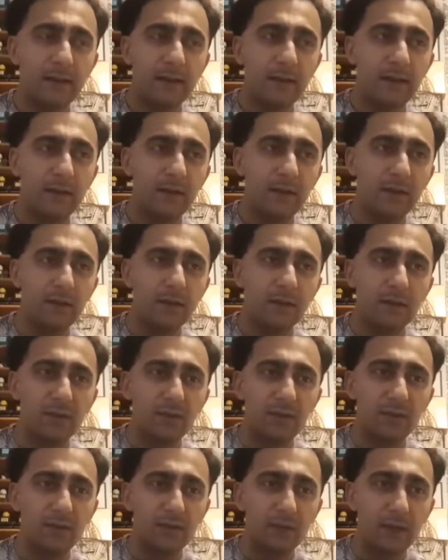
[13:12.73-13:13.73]
you can
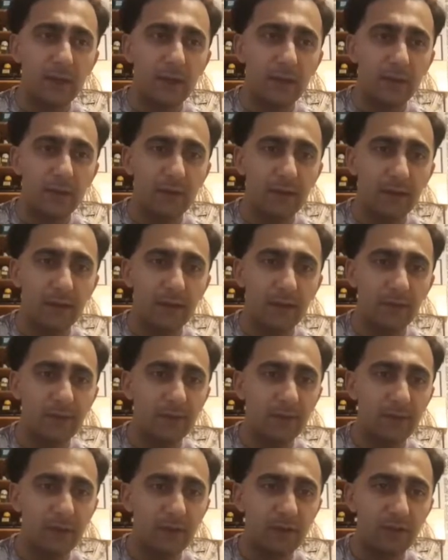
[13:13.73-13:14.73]
smell the
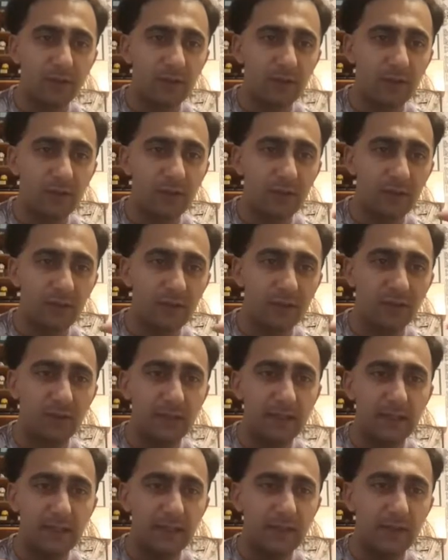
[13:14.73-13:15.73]
freshness,
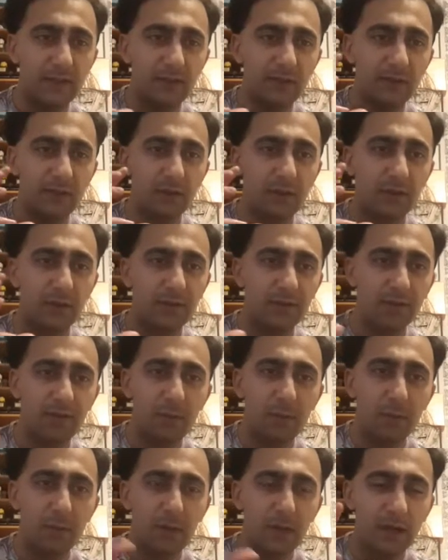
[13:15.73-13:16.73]
zinginess of
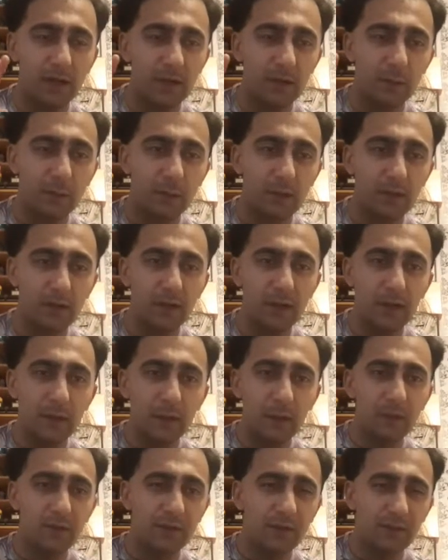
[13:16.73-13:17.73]
bergamot,
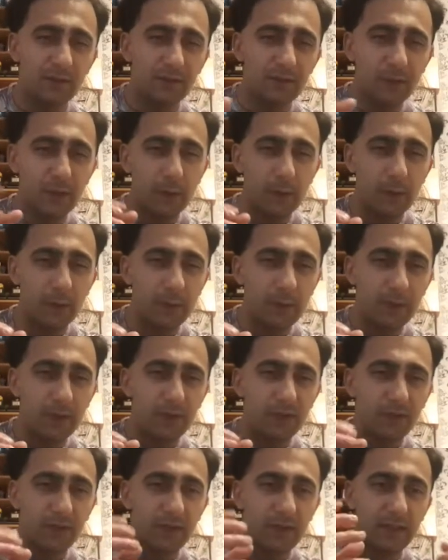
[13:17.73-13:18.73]
which is very
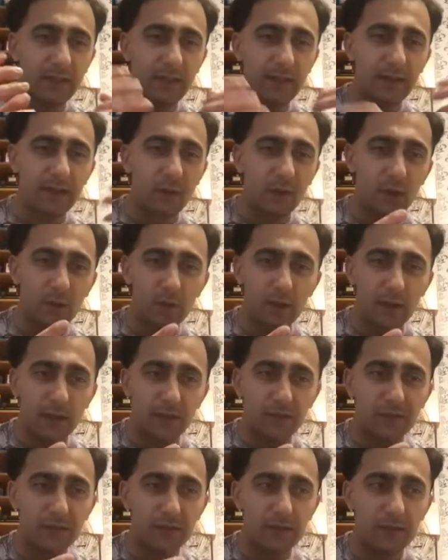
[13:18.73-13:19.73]
realistic and
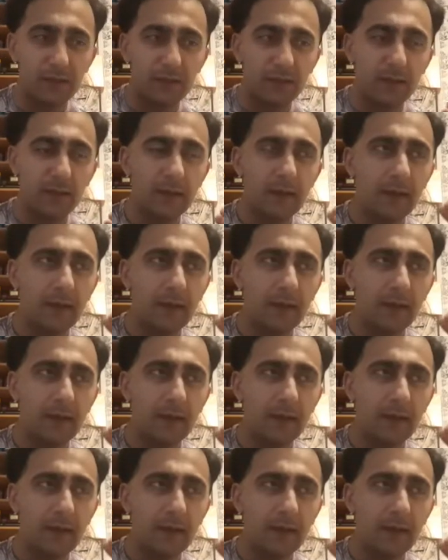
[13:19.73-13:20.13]
long-lasting,